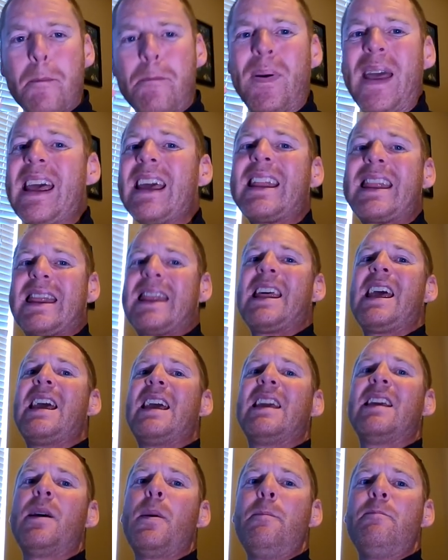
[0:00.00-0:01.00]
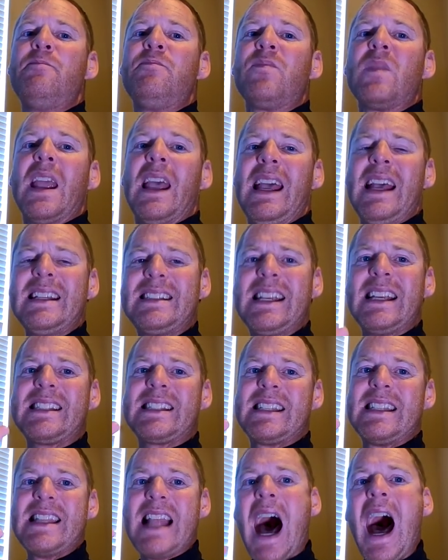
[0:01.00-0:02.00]
The big thing is
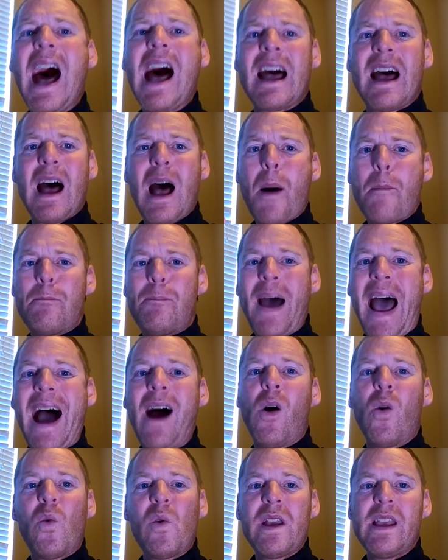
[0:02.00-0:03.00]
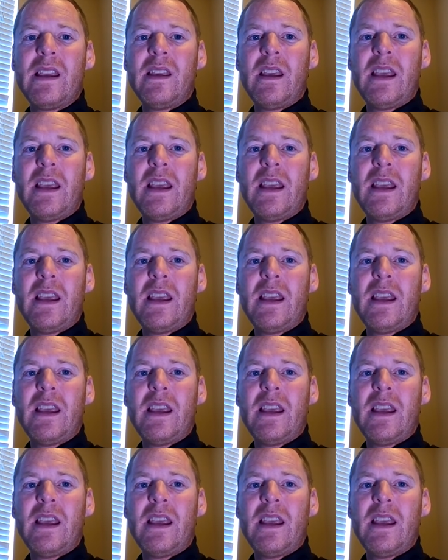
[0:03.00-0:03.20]
it's not about